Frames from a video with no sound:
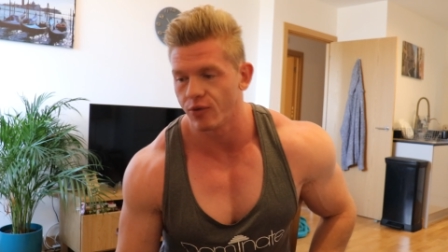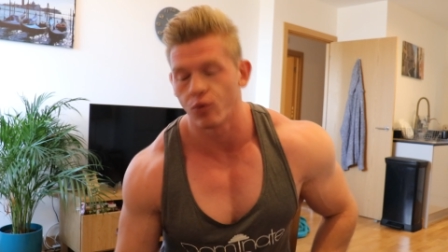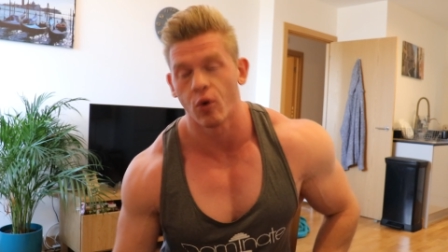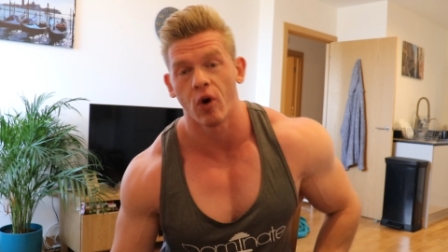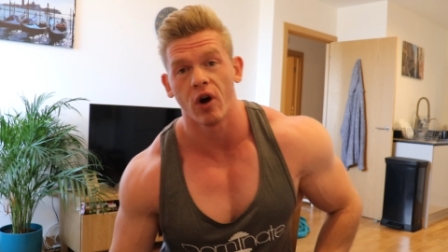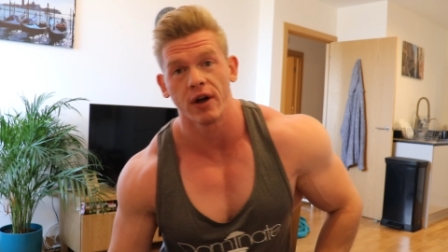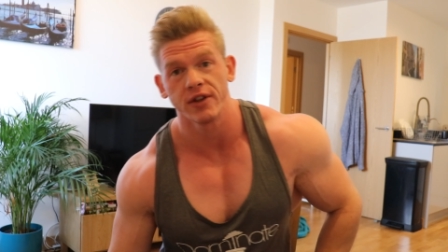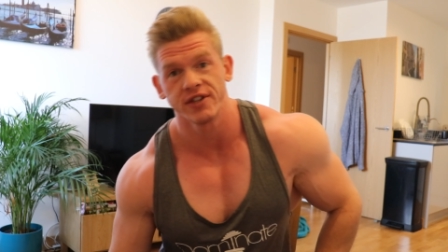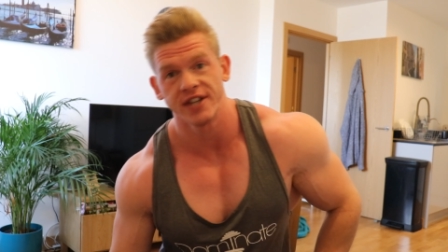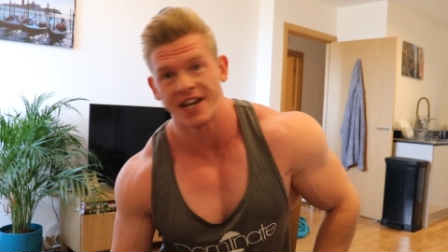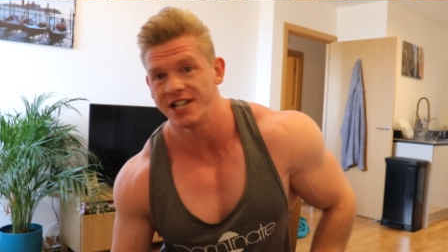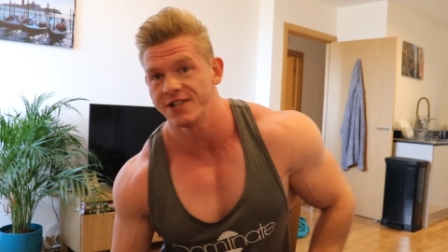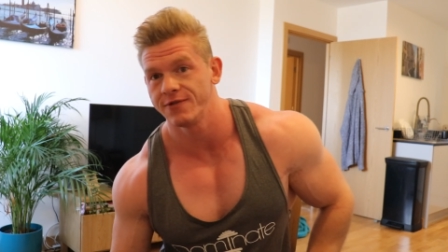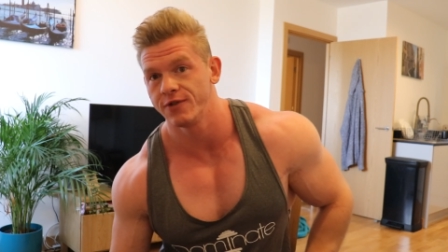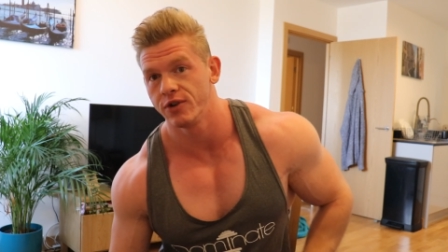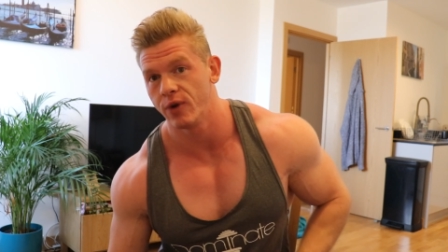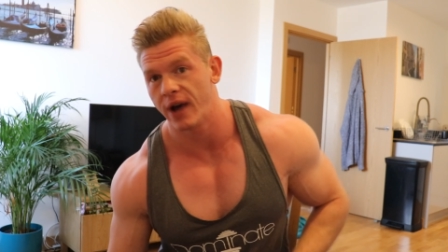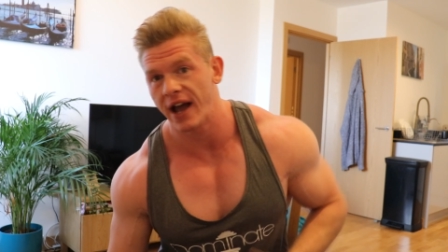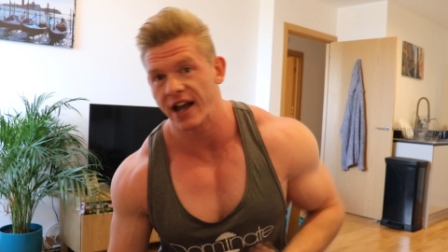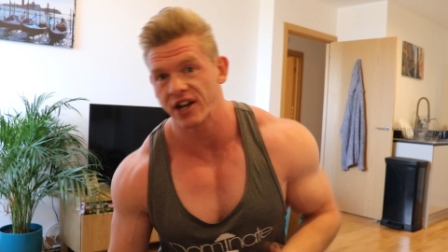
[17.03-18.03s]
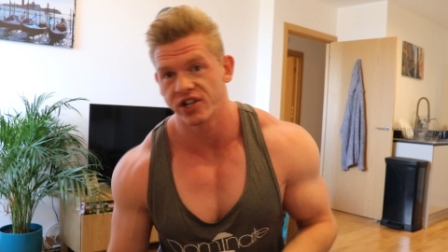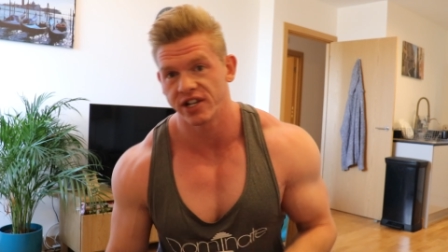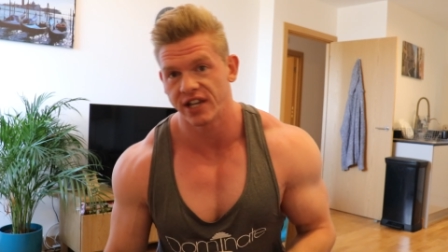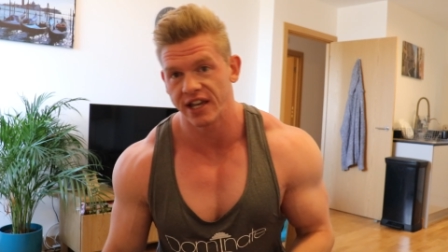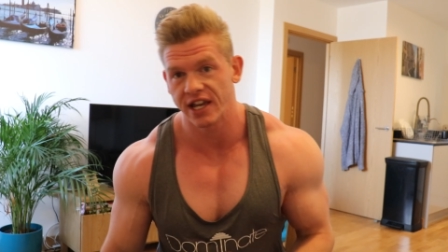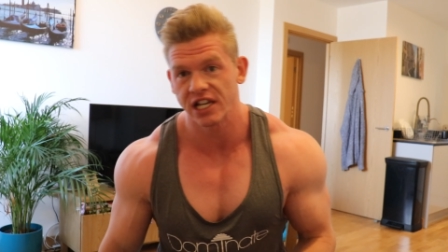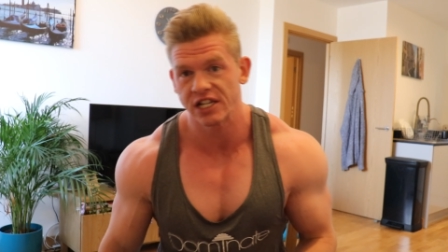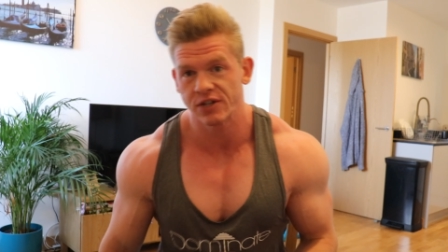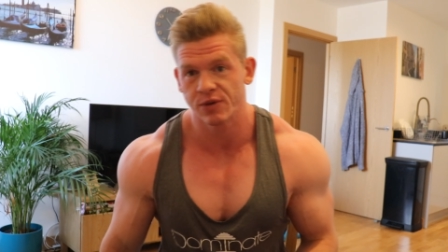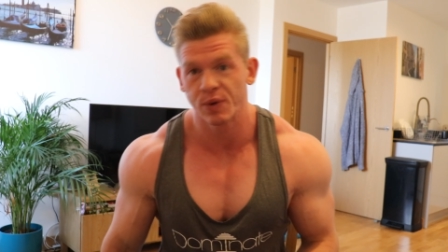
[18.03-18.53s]
what test flu
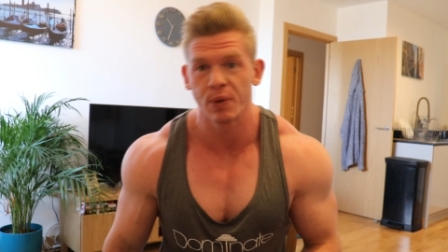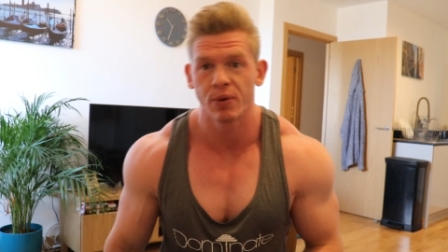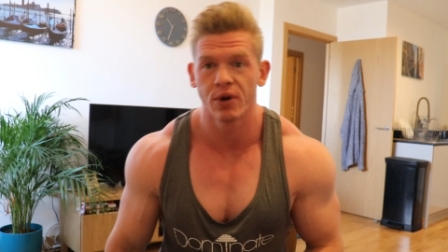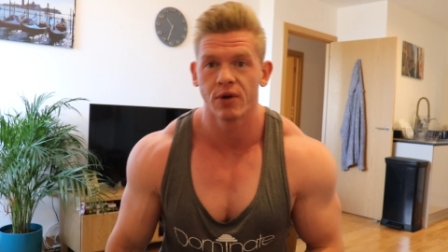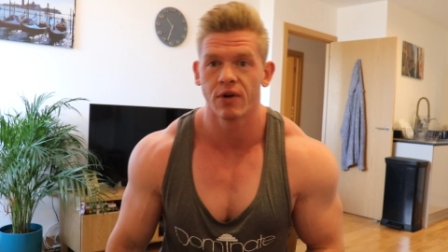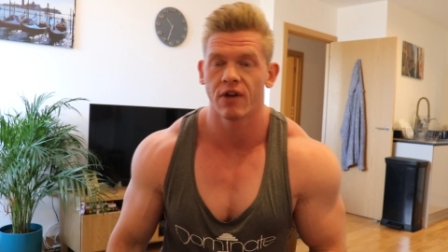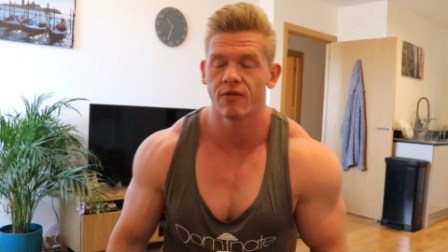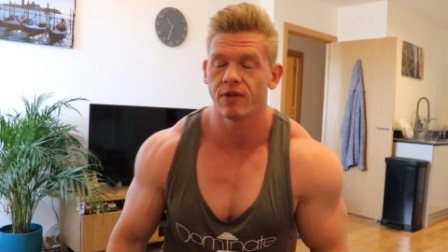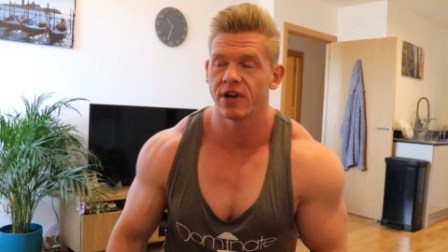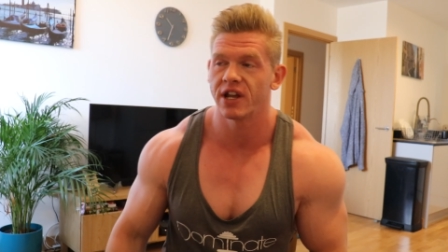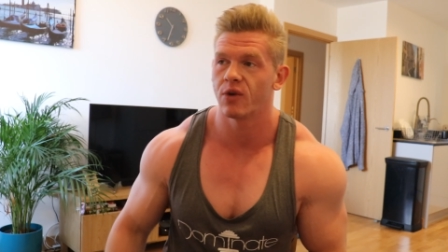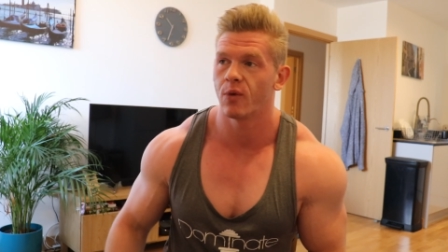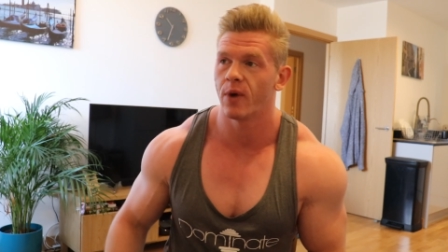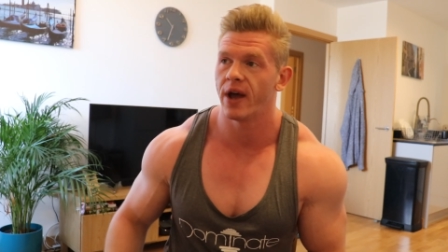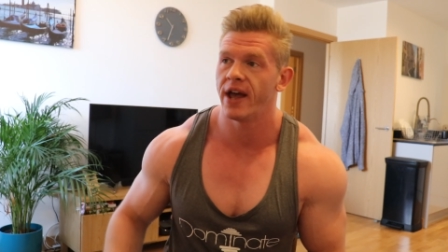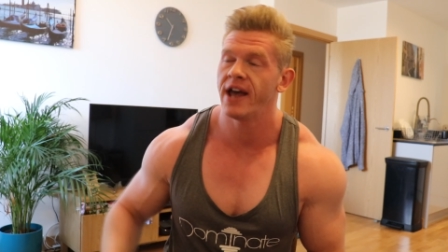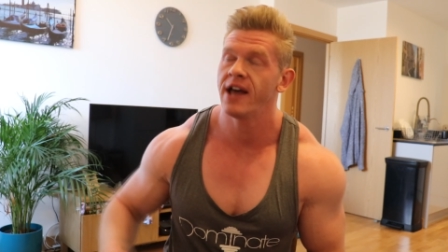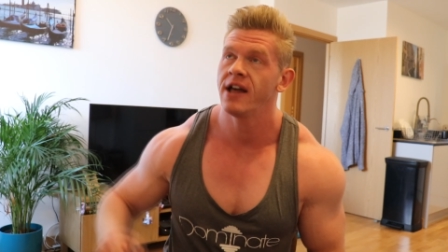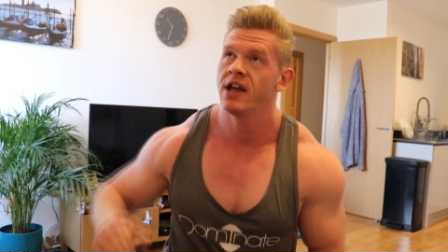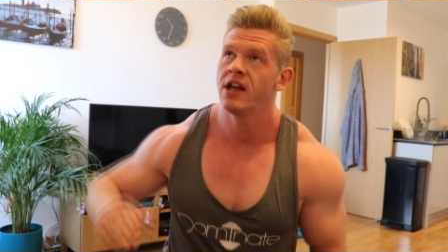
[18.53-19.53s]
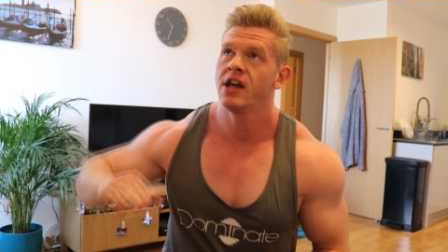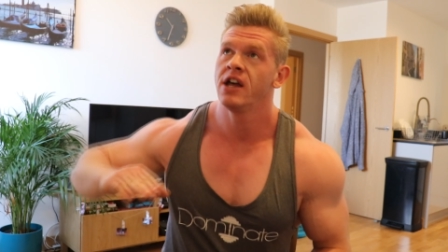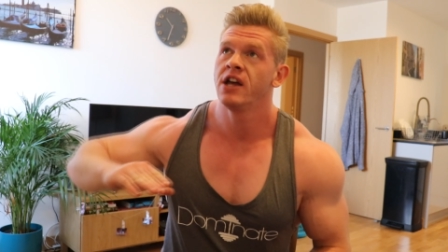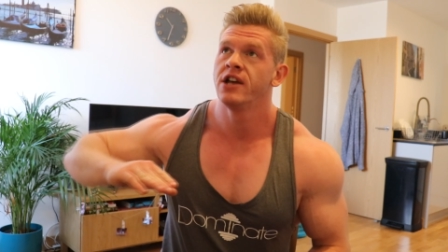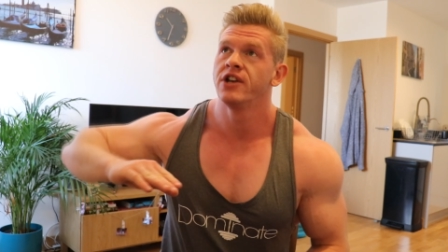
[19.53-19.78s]
actually is, for people who aren't really aware.